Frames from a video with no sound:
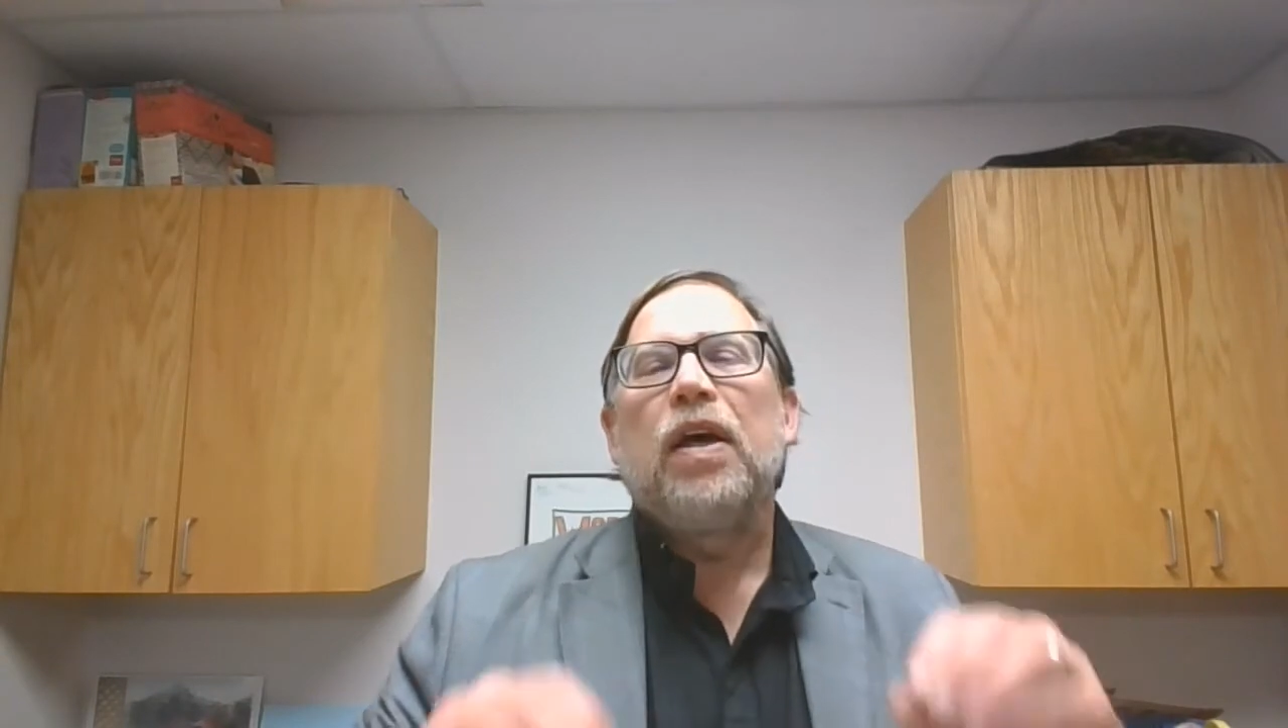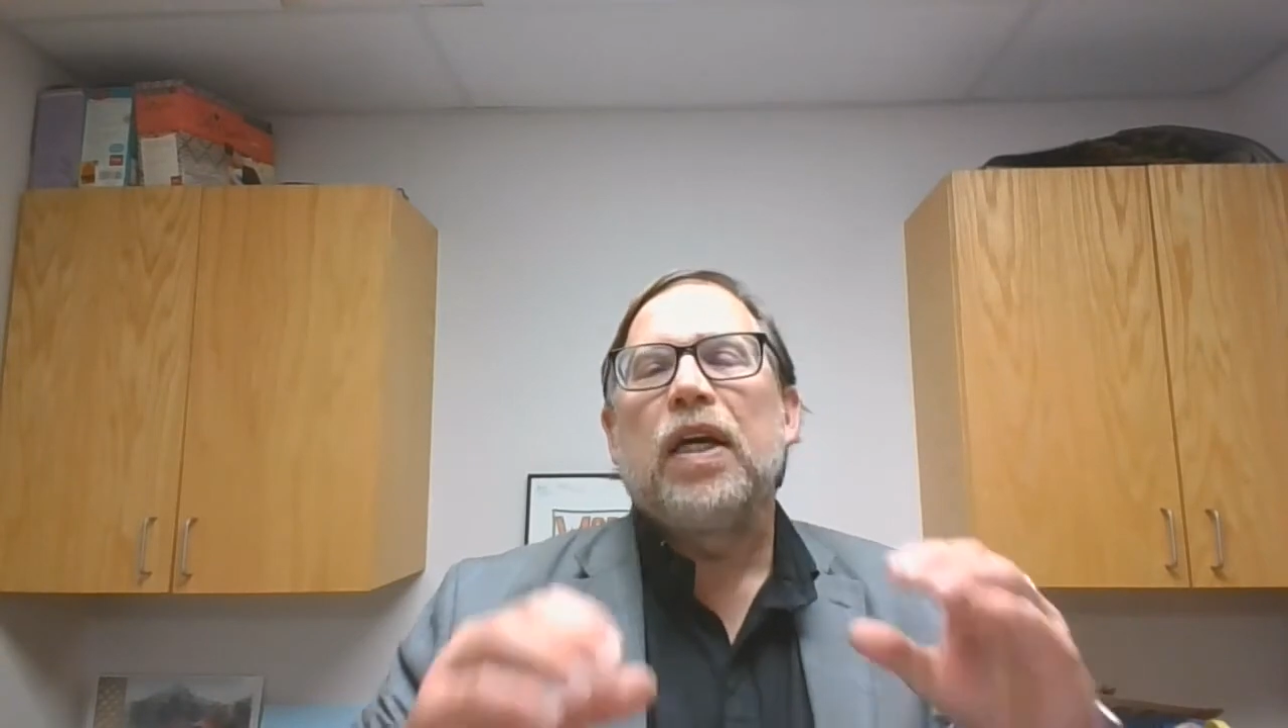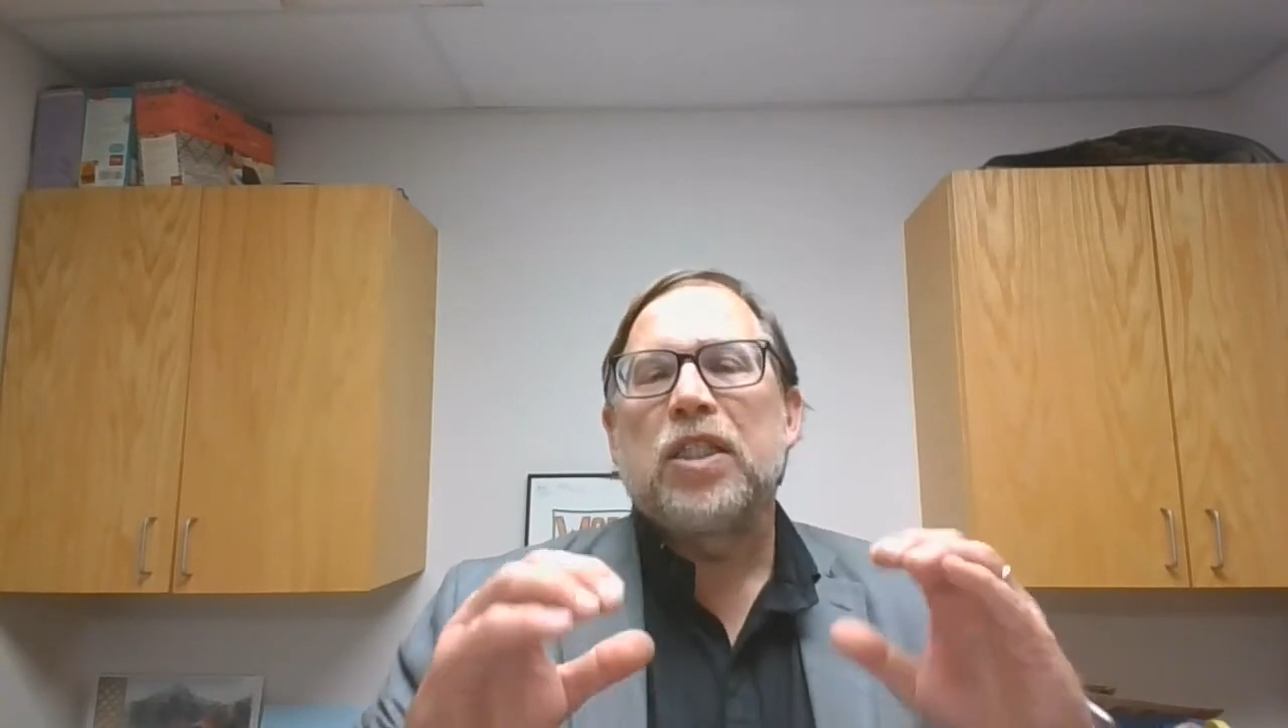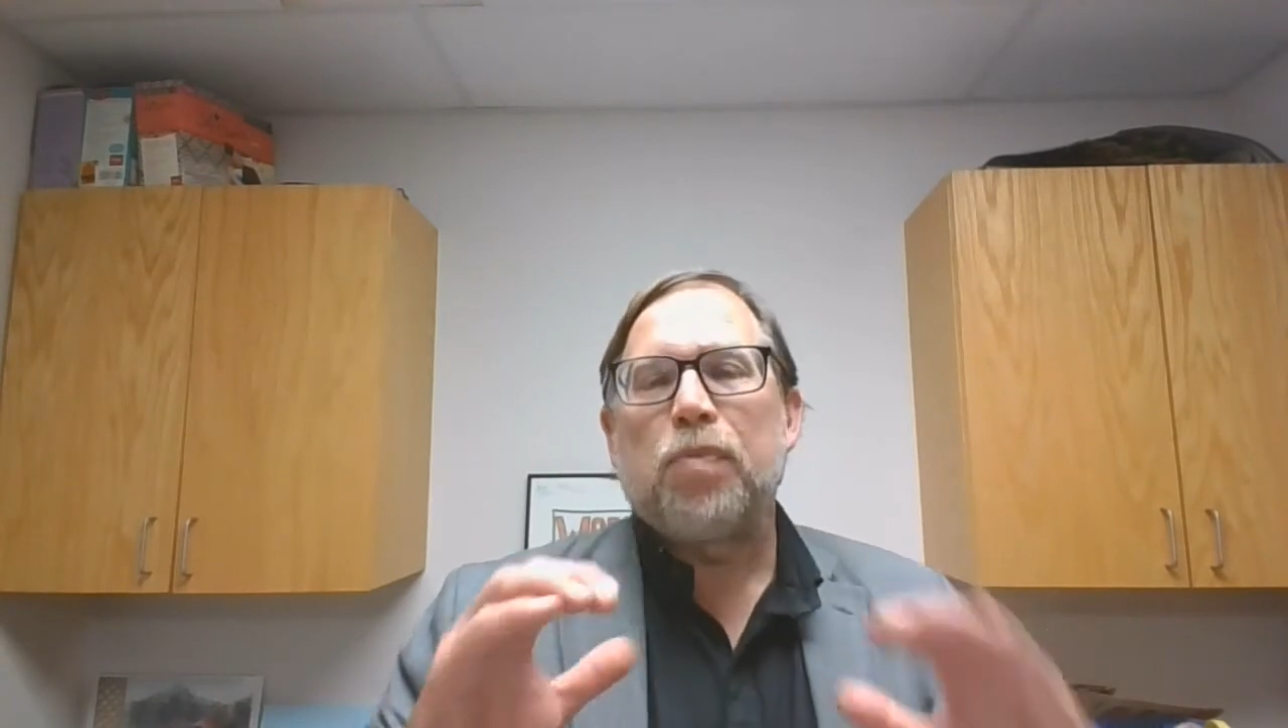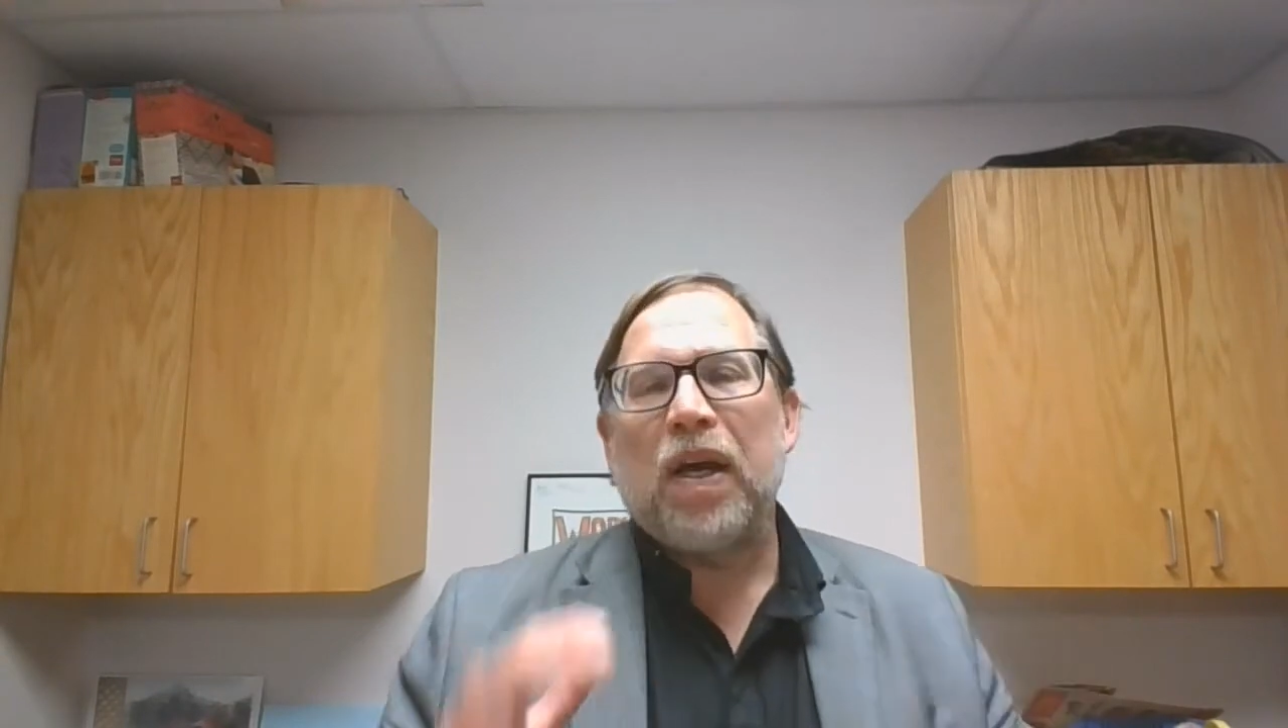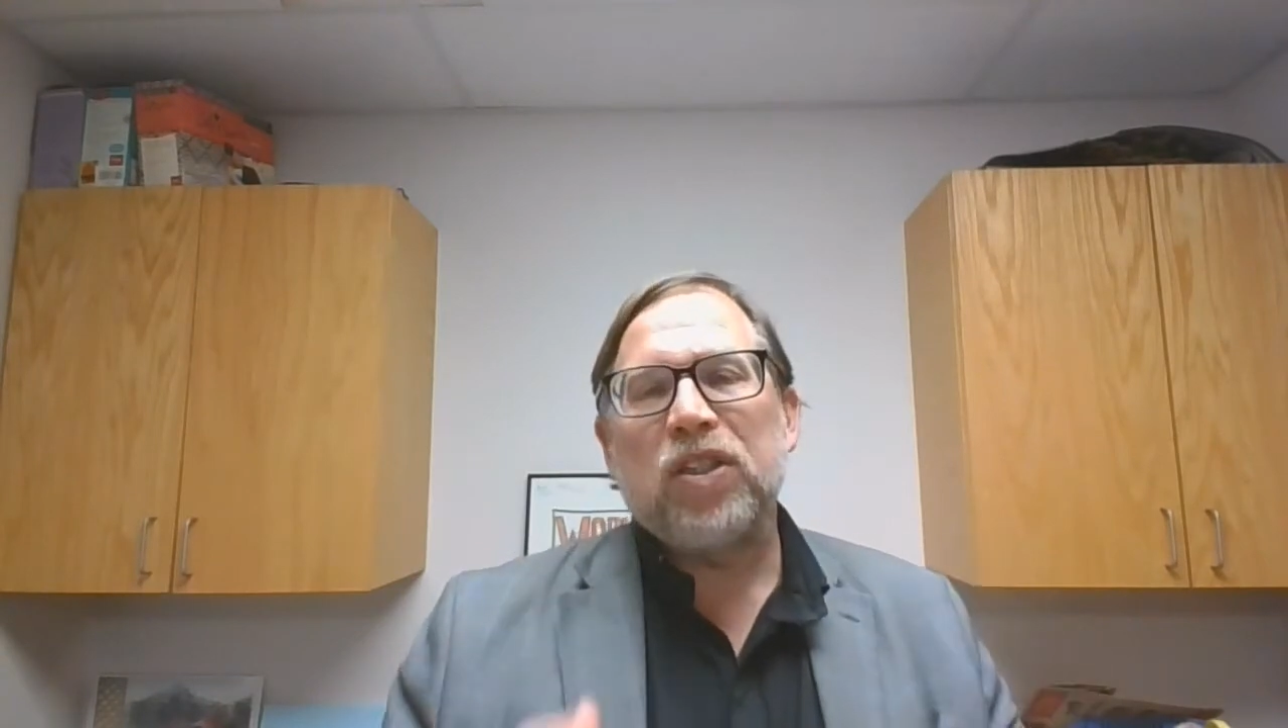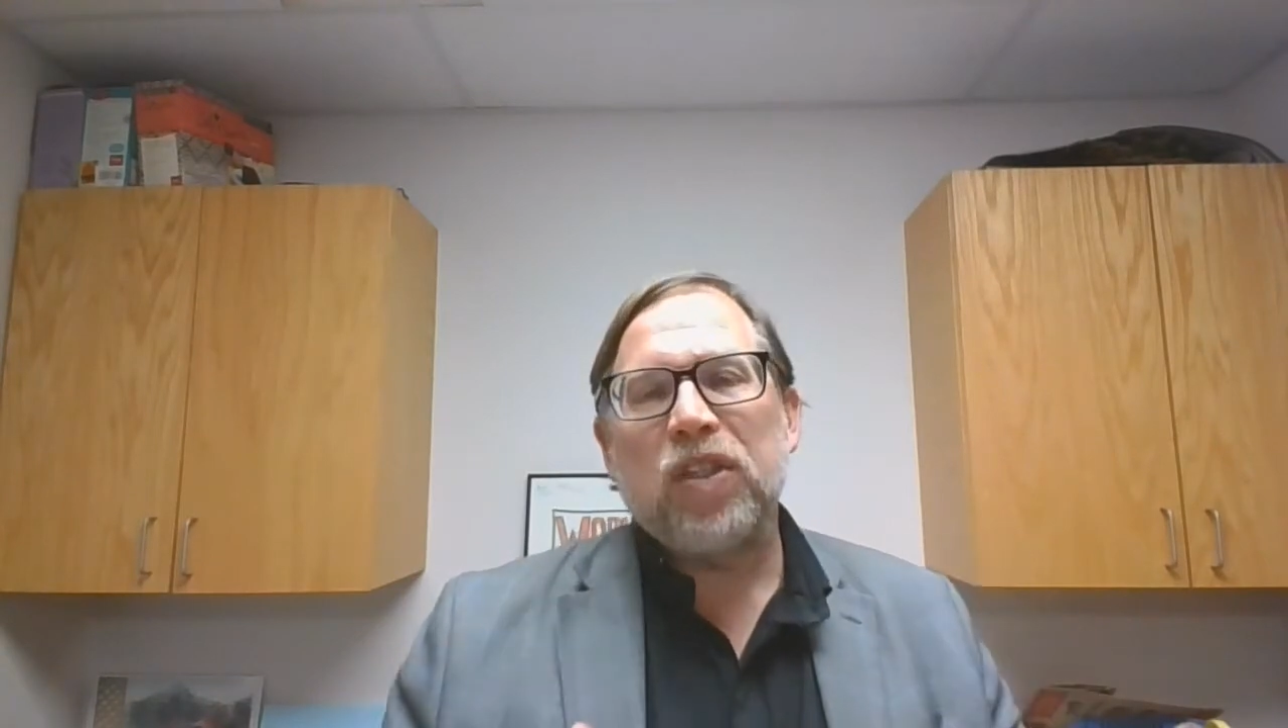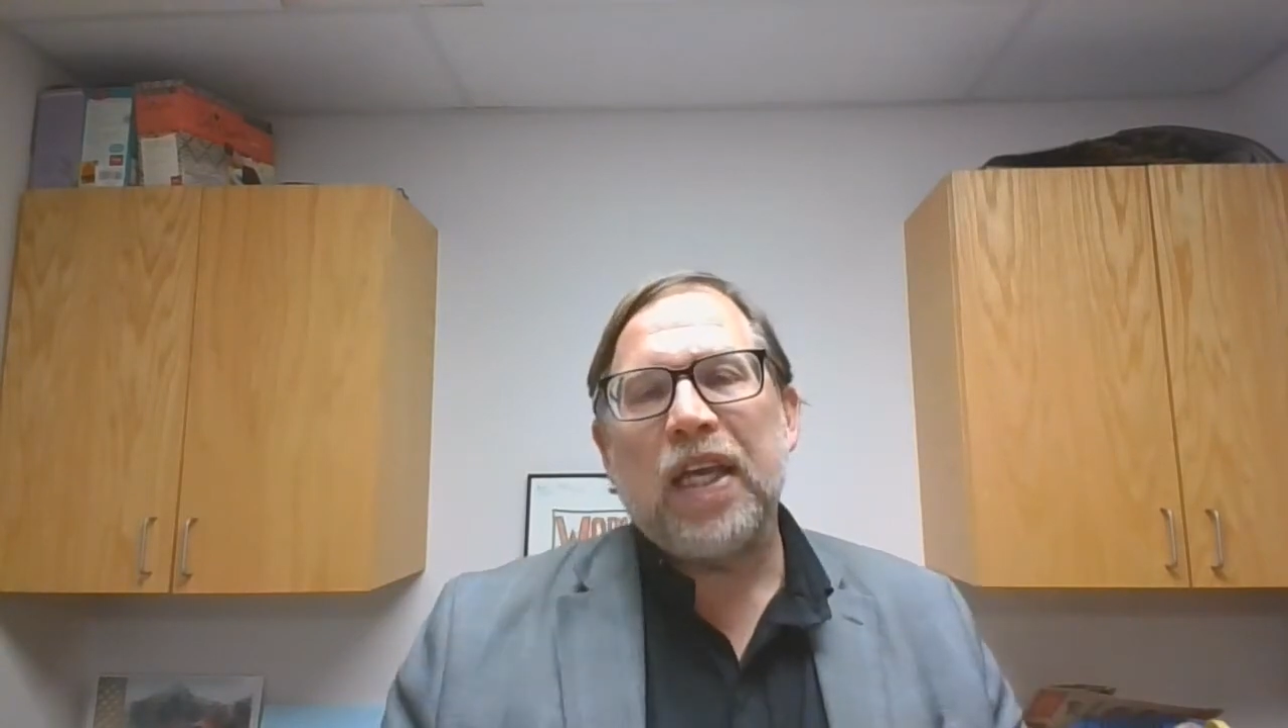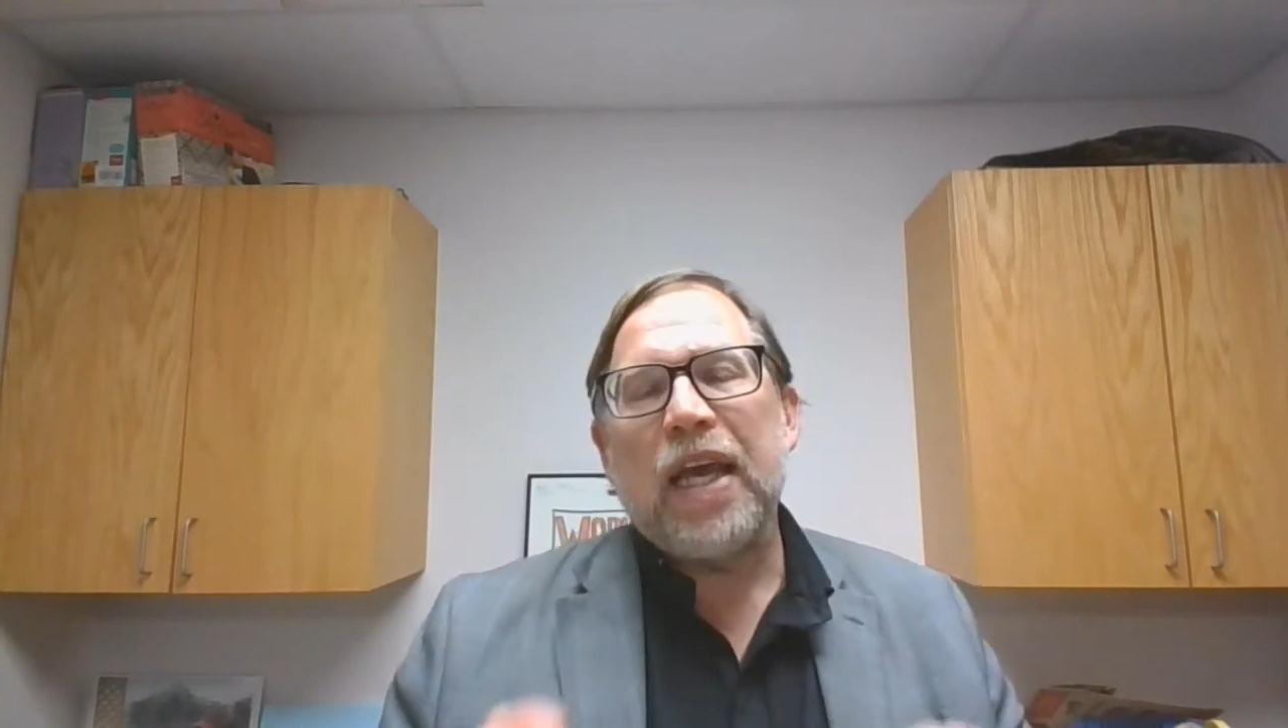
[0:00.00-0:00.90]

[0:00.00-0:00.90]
especially